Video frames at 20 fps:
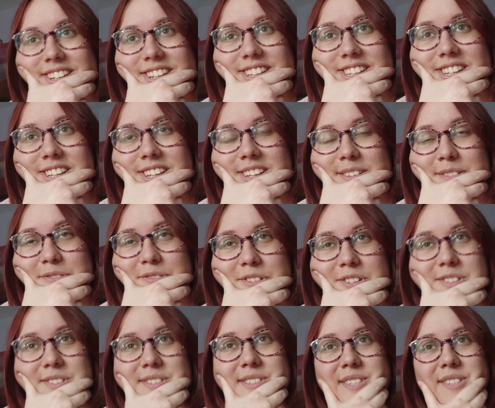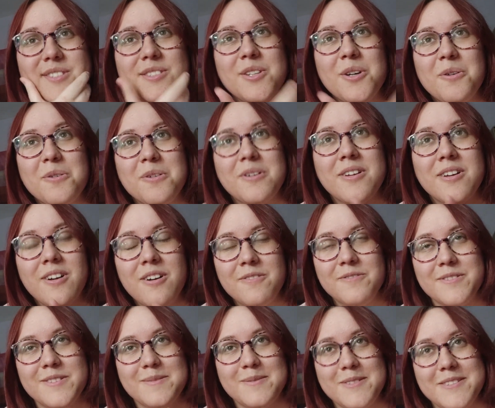he feels so
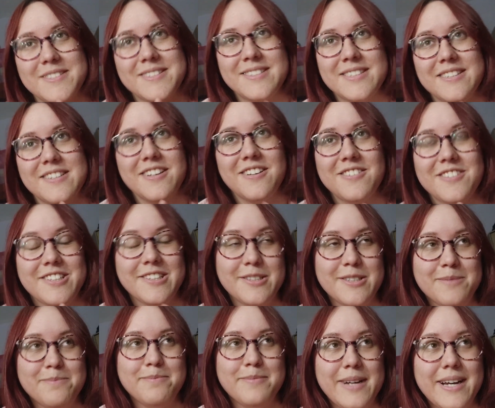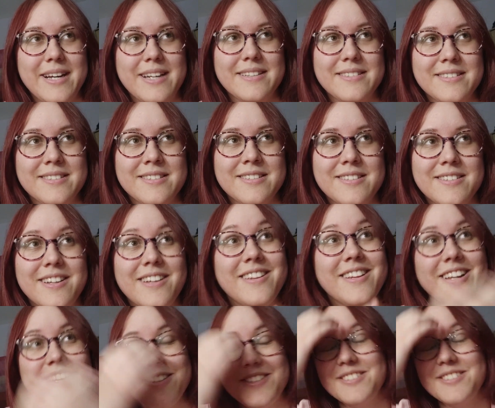comfortable sitting on her bed that
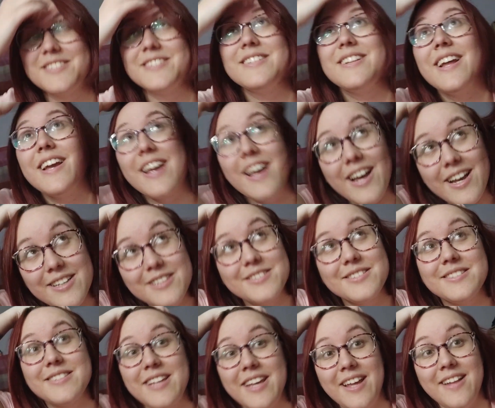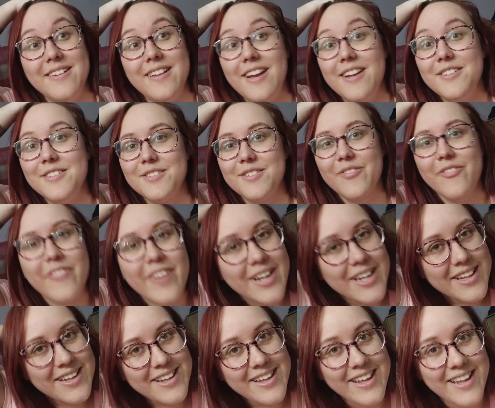I just
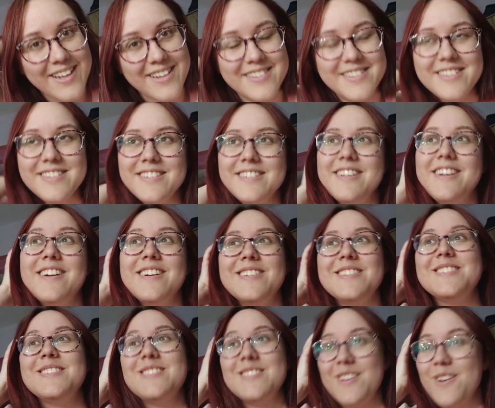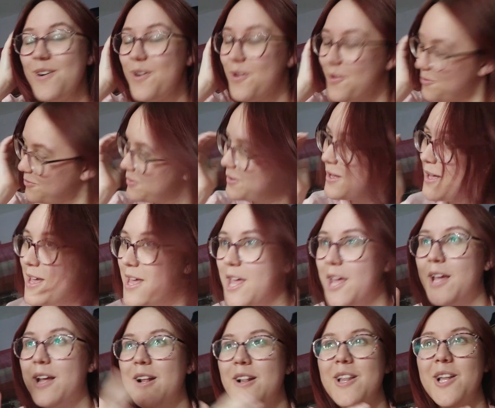fucking can't. They are so
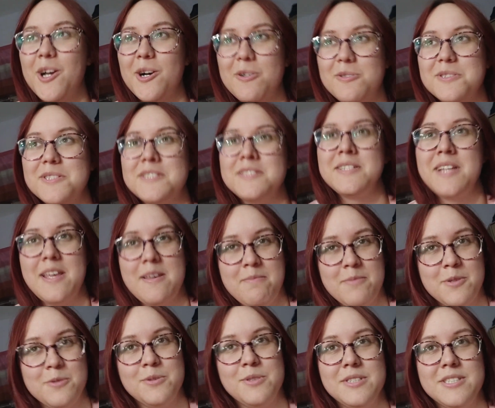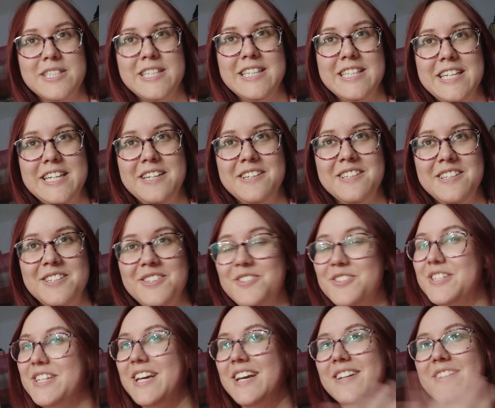close emotionally.
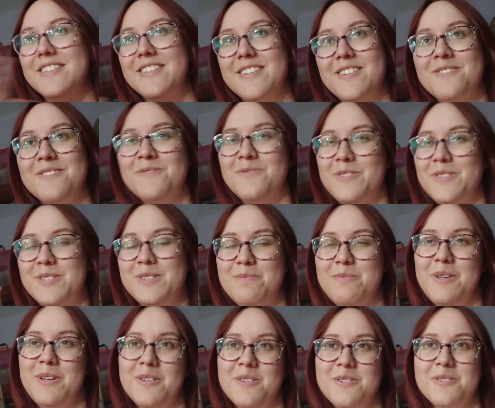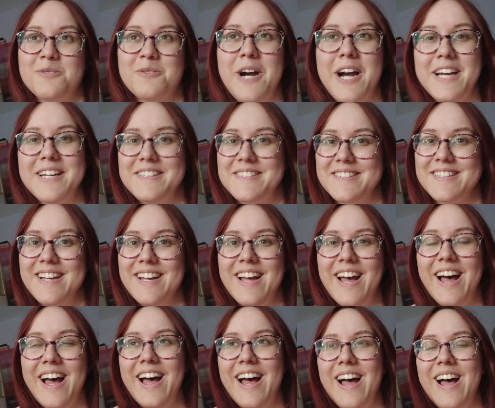You can't convince me otherwise.
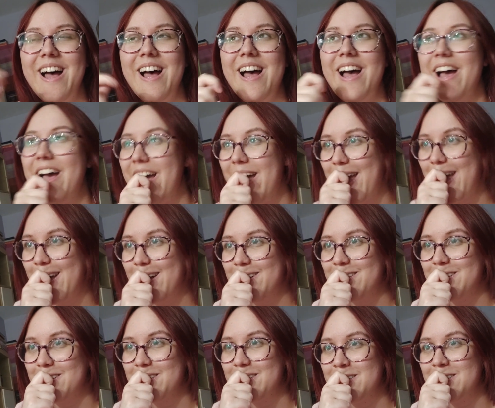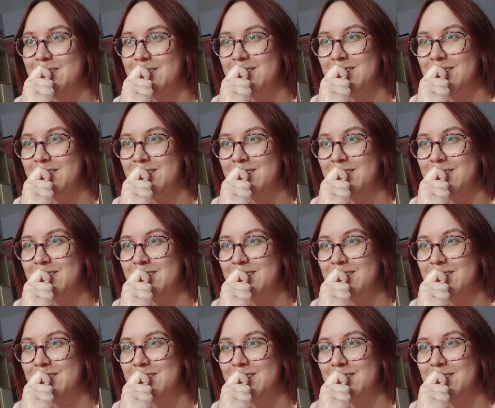And,